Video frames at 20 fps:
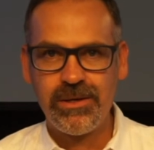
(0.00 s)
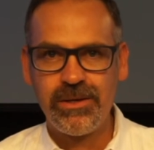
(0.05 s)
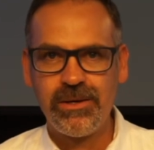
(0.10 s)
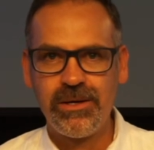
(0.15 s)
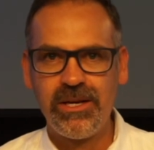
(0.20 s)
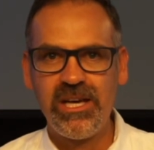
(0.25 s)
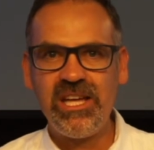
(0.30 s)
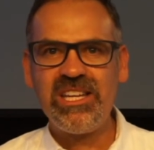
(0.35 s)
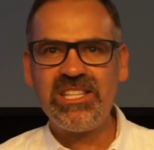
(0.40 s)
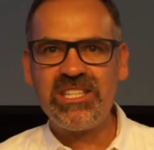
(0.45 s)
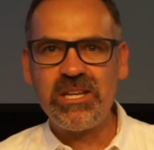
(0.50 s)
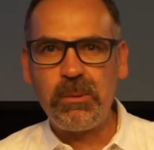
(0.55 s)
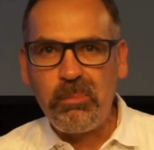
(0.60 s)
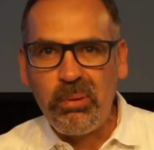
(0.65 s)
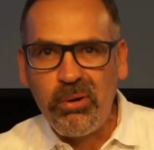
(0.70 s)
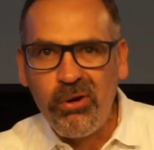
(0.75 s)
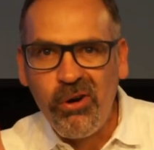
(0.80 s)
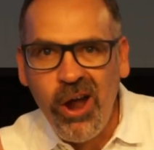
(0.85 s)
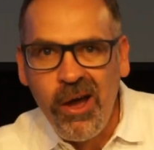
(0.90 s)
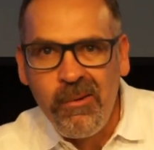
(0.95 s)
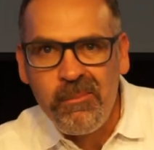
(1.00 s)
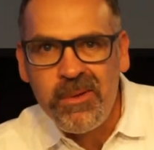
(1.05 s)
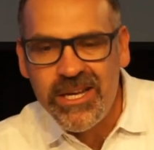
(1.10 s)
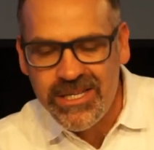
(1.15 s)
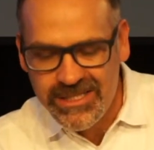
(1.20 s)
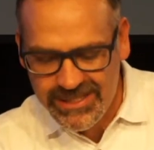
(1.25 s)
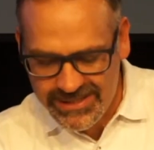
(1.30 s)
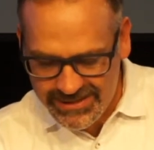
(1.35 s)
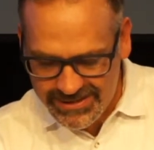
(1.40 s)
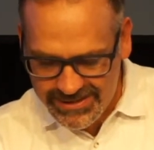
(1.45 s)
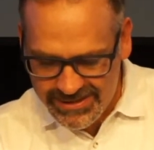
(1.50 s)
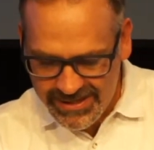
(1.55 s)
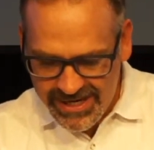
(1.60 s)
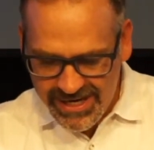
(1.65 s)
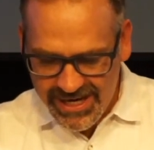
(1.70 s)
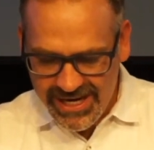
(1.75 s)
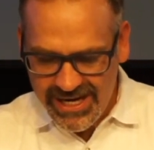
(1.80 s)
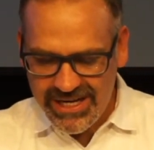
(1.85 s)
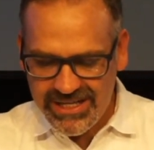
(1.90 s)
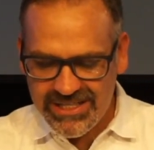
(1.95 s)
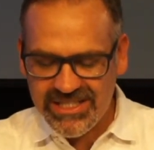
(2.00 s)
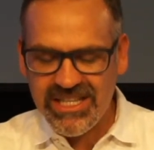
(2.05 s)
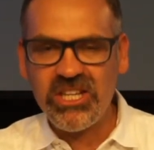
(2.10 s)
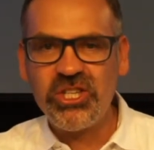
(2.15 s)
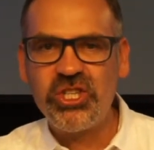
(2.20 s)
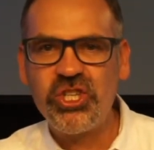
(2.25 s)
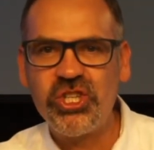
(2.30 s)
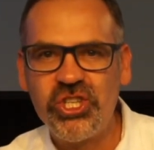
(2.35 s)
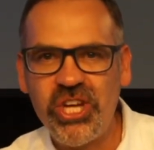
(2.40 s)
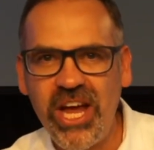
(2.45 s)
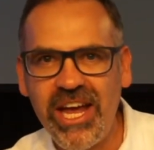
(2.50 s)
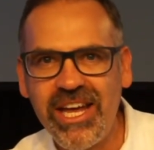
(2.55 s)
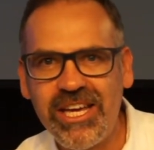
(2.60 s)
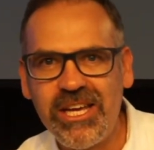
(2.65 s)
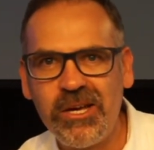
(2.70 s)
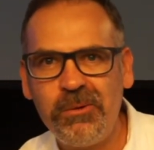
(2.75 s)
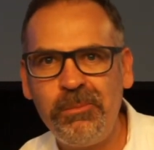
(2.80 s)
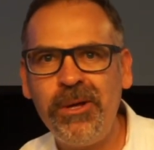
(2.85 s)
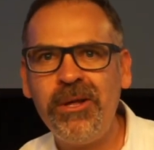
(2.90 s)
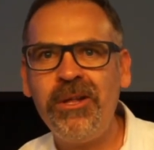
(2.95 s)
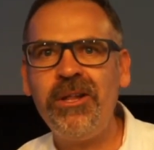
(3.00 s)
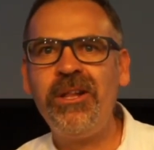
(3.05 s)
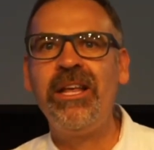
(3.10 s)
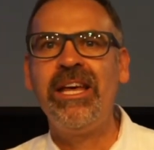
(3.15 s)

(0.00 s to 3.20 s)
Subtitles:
It is a promise. It is unshakable.